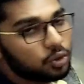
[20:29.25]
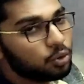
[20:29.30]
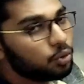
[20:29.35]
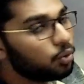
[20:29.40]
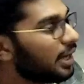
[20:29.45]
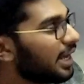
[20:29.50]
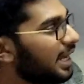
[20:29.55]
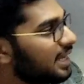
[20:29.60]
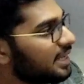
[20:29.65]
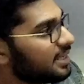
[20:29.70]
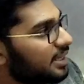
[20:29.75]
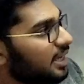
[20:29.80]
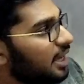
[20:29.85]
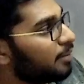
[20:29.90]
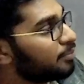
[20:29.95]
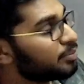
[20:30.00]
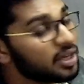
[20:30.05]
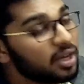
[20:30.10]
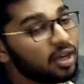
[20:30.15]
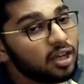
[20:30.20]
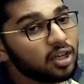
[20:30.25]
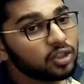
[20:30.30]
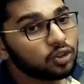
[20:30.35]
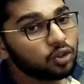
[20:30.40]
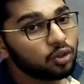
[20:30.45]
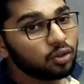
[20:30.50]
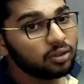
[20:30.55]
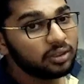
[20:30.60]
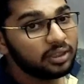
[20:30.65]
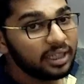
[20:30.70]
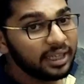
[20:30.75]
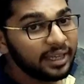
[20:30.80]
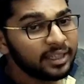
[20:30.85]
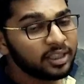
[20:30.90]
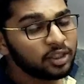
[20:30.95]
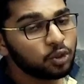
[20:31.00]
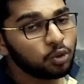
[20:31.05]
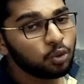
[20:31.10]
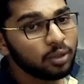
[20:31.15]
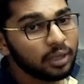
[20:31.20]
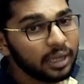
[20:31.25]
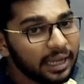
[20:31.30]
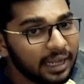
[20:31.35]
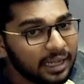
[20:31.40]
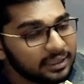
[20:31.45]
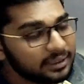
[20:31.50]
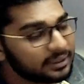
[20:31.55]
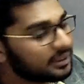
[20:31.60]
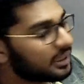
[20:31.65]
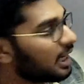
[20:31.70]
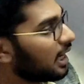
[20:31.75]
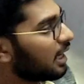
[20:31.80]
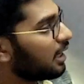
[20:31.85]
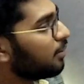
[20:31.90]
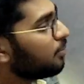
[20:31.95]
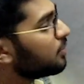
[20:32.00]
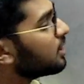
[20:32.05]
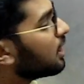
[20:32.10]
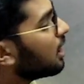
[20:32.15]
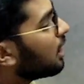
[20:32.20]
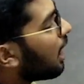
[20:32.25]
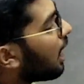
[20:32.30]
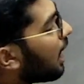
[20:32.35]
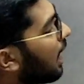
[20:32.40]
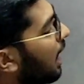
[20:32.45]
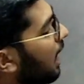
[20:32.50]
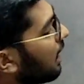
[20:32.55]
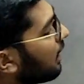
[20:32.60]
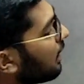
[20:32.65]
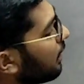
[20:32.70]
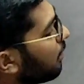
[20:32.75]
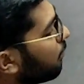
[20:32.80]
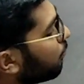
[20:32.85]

two enzymes. So these two enzymes are